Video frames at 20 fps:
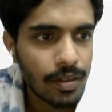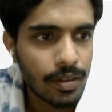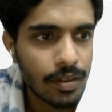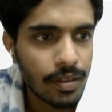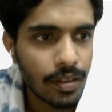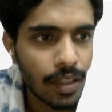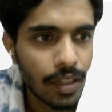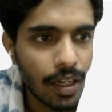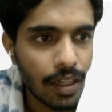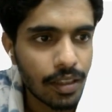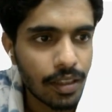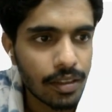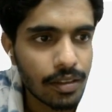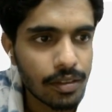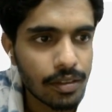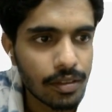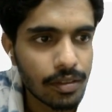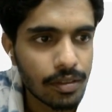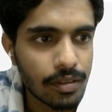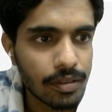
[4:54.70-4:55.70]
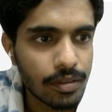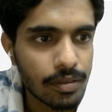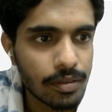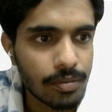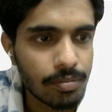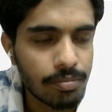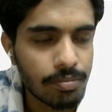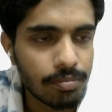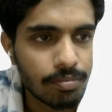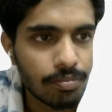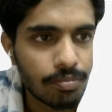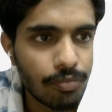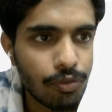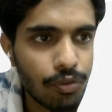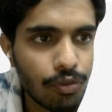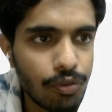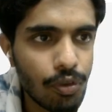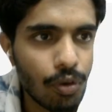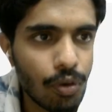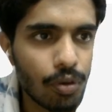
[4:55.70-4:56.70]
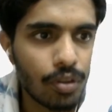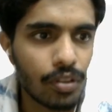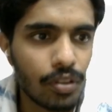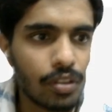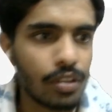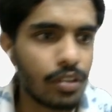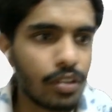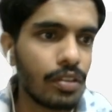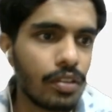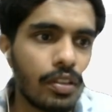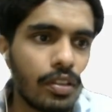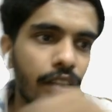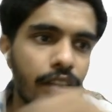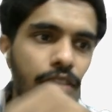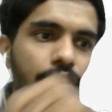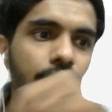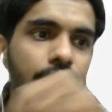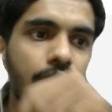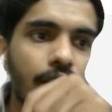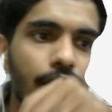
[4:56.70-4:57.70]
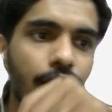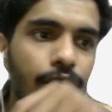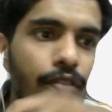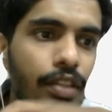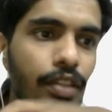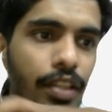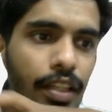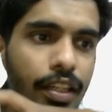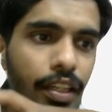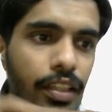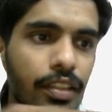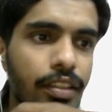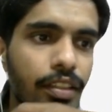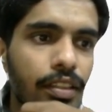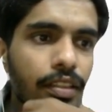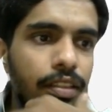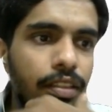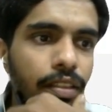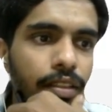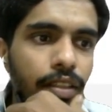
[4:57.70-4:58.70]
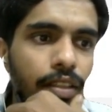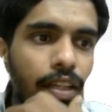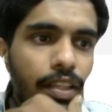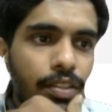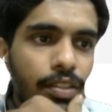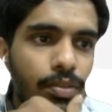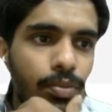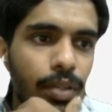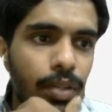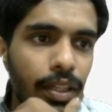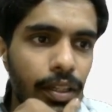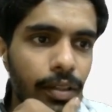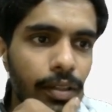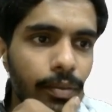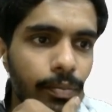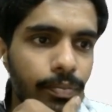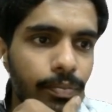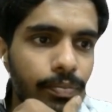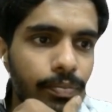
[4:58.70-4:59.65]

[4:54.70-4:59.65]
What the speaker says: that for the, let's just say if we take the S1,